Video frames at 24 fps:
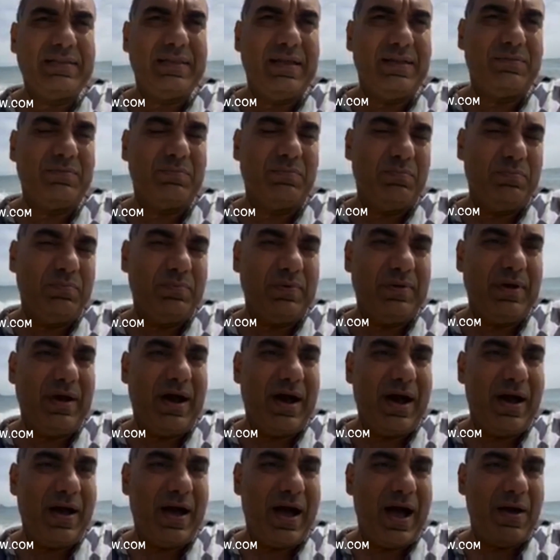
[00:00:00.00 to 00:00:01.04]
that
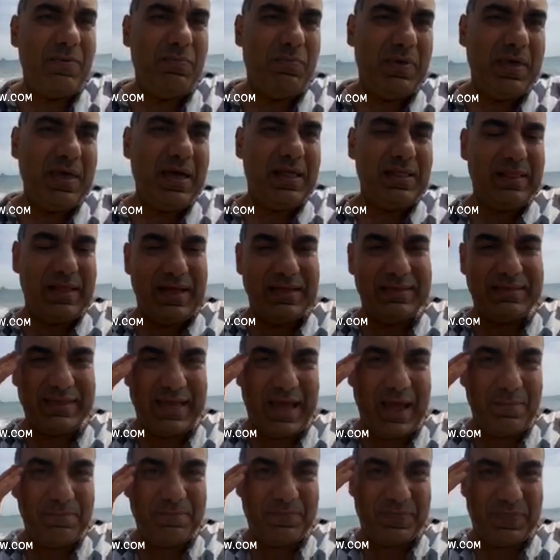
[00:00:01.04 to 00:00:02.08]
I realize
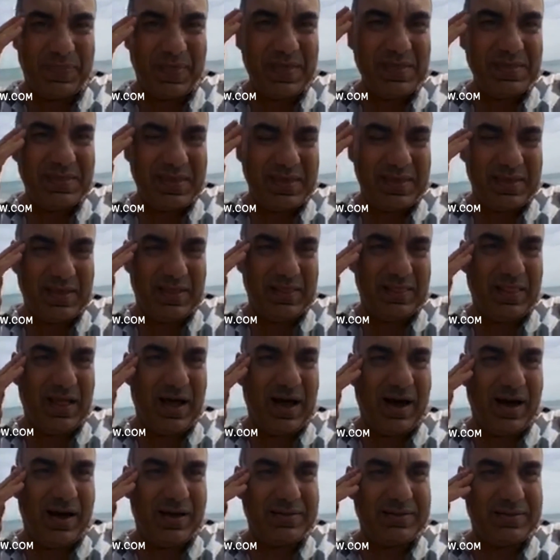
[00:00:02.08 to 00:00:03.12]
I'm thinking a
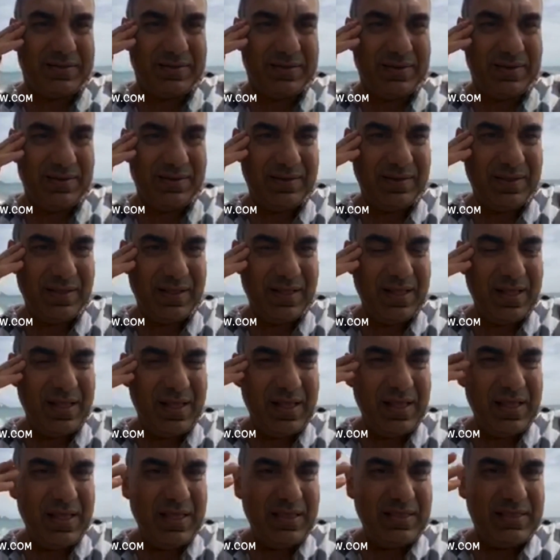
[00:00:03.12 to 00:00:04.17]
lot
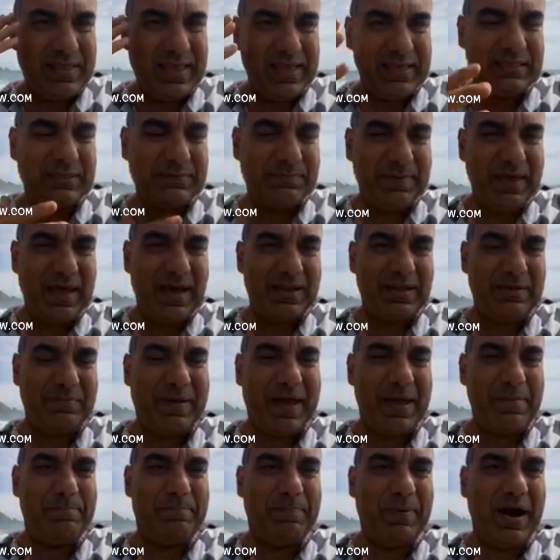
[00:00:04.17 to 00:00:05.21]
gets me out of
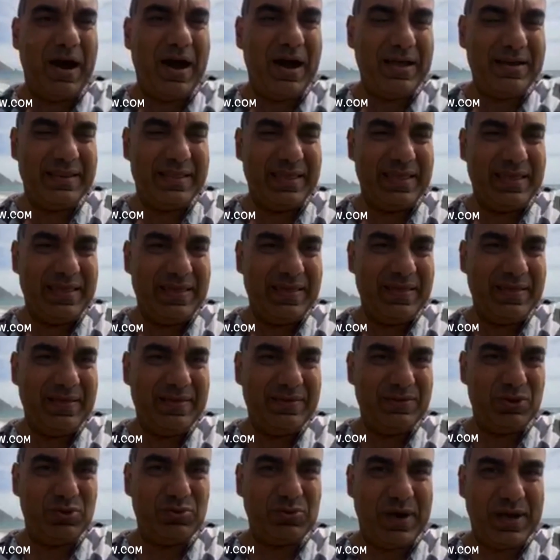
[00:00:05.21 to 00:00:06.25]
my body,
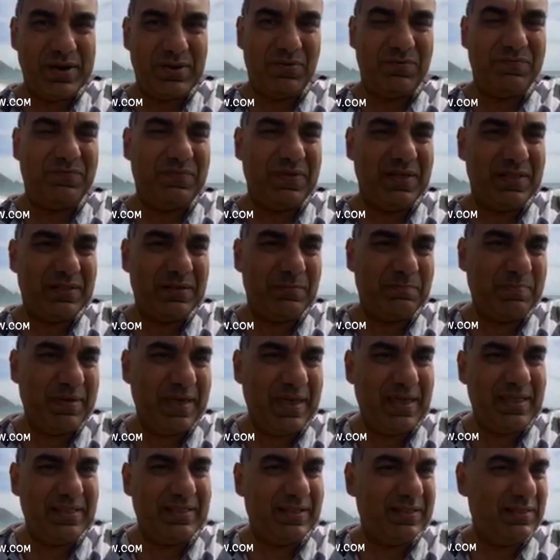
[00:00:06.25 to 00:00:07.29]
so I don't feel the
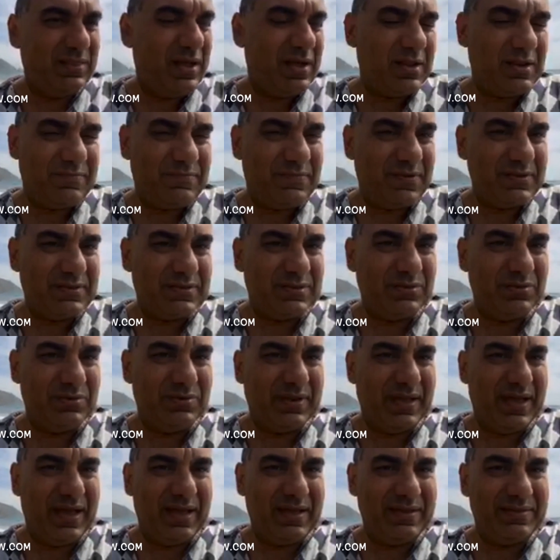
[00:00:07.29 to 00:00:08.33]
pain. A lot of us
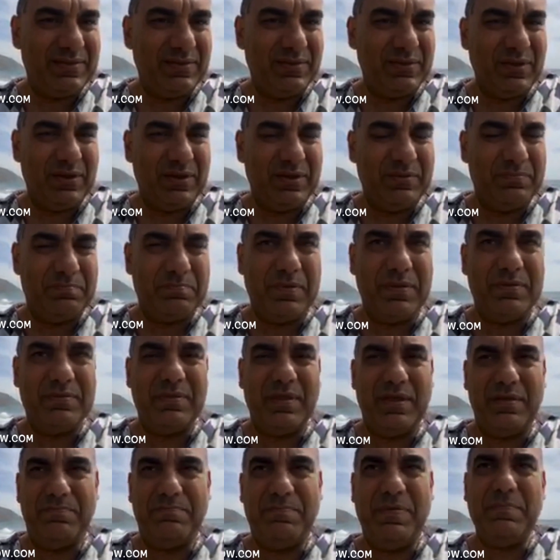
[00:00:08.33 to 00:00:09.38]
do that, you know.
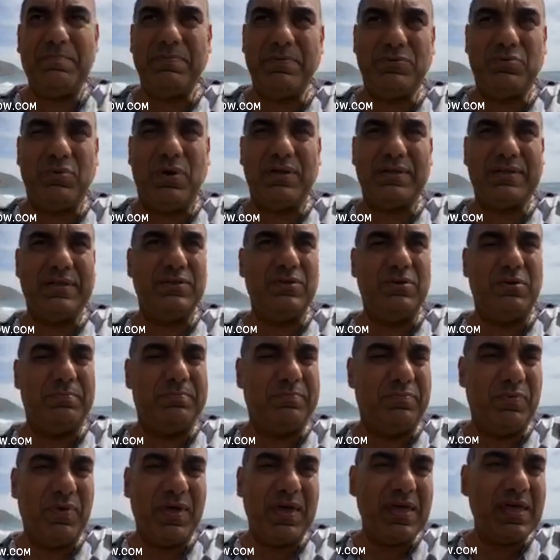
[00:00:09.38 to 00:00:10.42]
If people walk in your
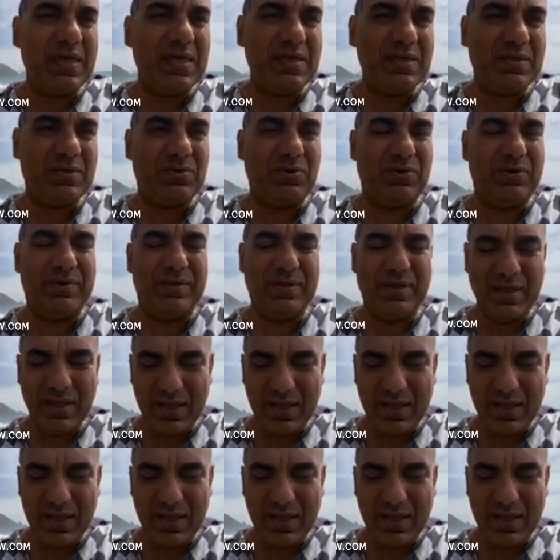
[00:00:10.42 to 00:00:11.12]
brain, or you